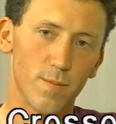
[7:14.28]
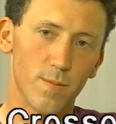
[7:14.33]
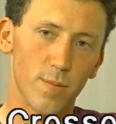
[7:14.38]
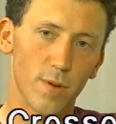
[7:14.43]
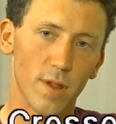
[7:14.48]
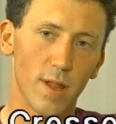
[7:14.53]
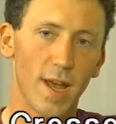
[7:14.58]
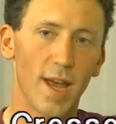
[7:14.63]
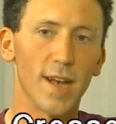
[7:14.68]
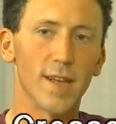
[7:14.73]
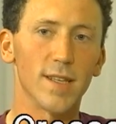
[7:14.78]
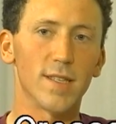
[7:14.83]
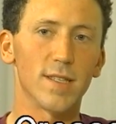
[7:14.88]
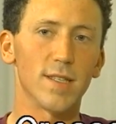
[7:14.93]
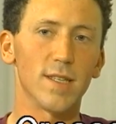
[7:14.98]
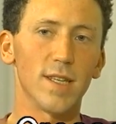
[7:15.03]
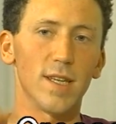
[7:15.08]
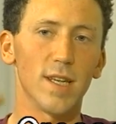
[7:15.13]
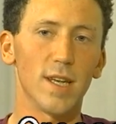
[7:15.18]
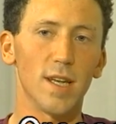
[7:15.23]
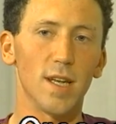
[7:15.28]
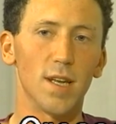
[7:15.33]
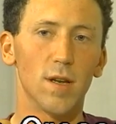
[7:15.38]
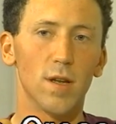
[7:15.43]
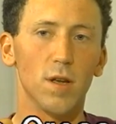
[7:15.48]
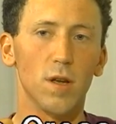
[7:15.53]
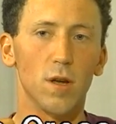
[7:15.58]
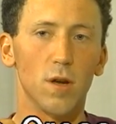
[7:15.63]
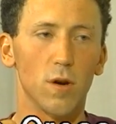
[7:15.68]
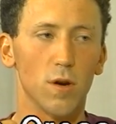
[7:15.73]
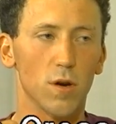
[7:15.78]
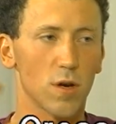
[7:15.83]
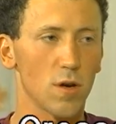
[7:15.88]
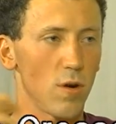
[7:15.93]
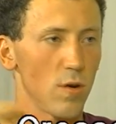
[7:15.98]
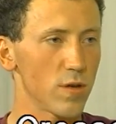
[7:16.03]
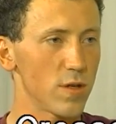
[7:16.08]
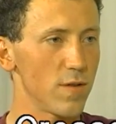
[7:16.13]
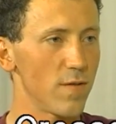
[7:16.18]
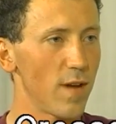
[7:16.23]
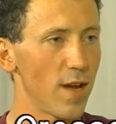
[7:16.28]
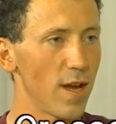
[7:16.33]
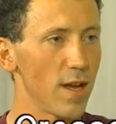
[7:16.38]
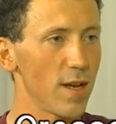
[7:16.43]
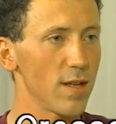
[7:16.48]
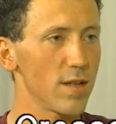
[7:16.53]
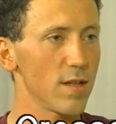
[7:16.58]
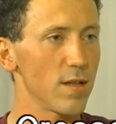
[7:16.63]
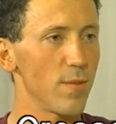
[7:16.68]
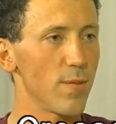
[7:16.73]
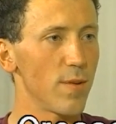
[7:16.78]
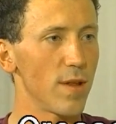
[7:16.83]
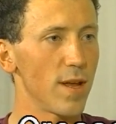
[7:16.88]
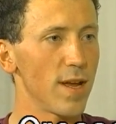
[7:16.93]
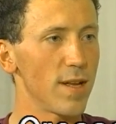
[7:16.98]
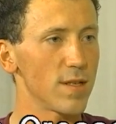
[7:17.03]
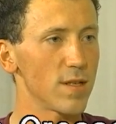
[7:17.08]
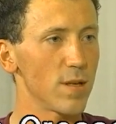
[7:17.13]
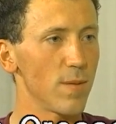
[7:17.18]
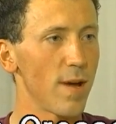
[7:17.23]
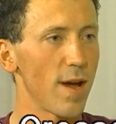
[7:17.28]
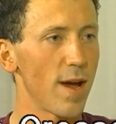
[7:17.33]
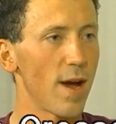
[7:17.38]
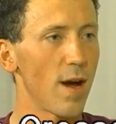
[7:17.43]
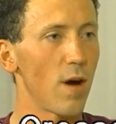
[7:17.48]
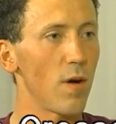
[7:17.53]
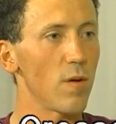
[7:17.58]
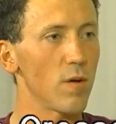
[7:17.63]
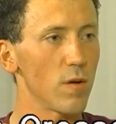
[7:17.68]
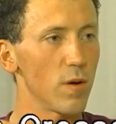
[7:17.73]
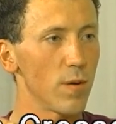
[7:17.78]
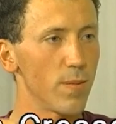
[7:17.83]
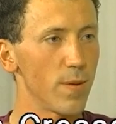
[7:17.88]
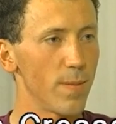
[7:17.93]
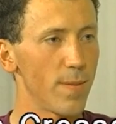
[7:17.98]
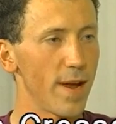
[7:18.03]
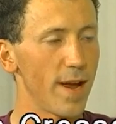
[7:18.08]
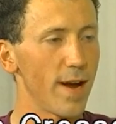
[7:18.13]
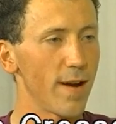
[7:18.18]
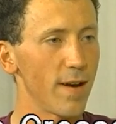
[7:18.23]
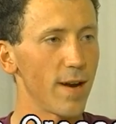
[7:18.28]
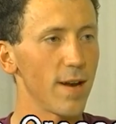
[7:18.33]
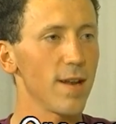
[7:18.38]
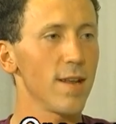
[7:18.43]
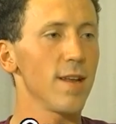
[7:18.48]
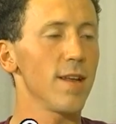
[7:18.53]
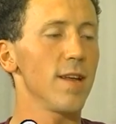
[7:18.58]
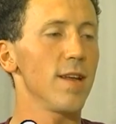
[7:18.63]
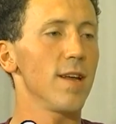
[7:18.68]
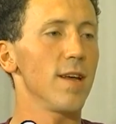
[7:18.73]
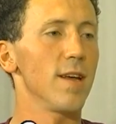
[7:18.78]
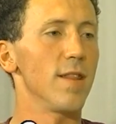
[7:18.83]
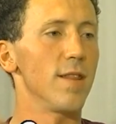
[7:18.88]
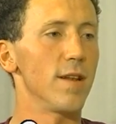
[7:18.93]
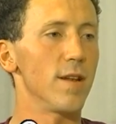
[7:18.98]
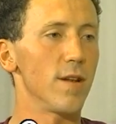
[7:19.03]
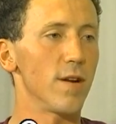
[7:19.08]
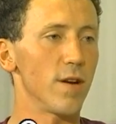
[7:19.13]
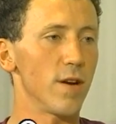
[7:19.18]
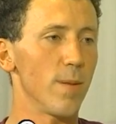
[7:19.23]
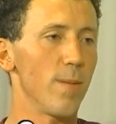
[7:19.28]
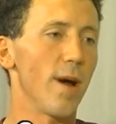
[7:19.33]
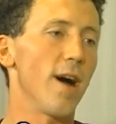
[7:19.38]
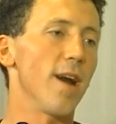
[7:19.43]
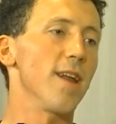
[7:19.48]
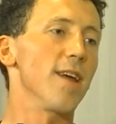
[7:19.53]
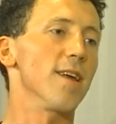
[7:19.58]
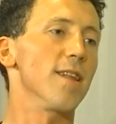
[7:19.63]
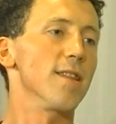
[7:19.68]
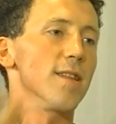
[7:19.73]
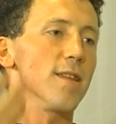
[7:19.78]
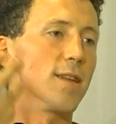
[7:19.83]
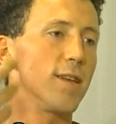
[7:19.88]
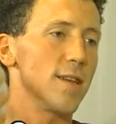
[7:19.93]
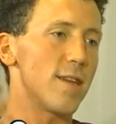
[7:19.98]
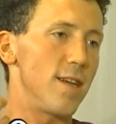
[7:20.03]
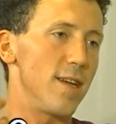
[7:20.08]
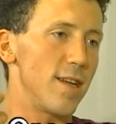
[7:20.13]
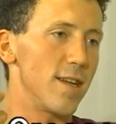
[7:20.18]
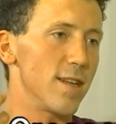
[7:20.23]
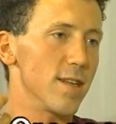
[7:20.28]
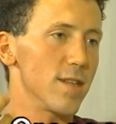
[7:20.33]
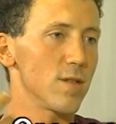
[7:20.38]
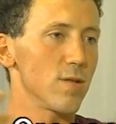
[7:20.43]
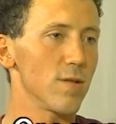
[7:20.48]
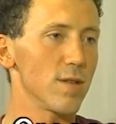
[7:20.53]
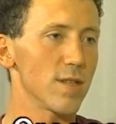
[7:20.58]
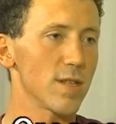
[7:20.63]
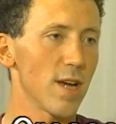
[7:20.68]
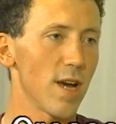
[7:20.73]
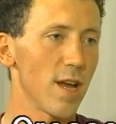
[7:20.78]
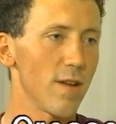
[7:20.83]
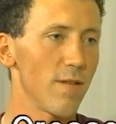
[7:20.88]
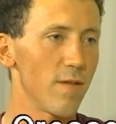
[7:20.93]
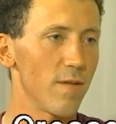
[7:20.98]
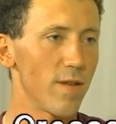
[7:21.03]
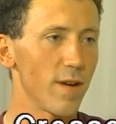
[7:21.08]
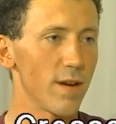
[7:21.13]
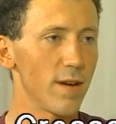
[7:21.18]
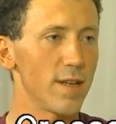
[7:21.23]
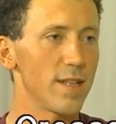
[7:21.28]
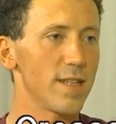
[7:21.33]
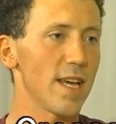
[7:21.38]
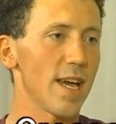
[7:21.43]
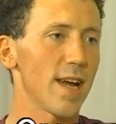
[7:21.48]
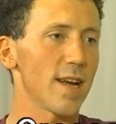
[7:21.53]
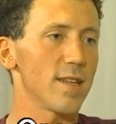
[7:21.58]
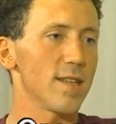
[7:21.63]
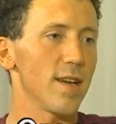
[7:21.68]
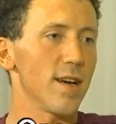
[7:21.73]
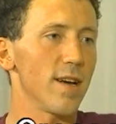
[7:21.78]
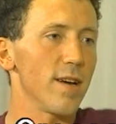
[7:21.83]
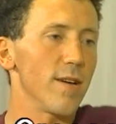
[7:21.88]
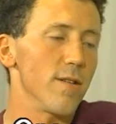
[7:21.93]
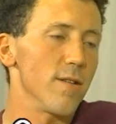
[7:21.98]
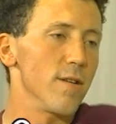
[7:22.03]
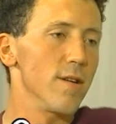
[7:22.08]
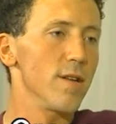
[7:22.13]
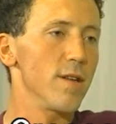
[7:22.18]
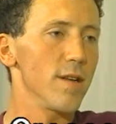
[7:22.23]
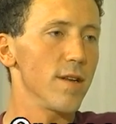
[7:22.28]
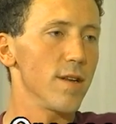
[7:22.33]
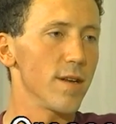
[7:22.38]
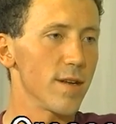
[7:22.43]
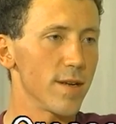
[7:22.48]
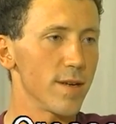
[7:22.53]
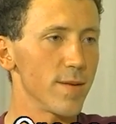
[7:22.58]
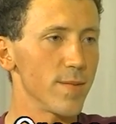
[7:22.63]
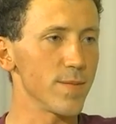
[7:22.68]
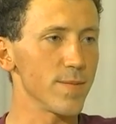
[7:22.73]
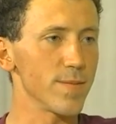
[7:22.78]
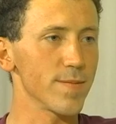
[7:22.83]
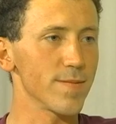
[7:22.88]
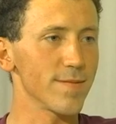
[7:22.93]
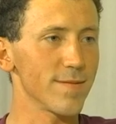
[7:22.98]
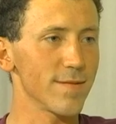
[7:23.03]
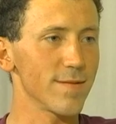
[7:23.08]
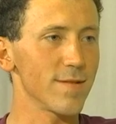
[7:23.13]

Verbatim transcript: plant a seed or cultivate the plant somehow or prepare it and then learn about it and then eat it. So it's kind of a very tactile um, okay.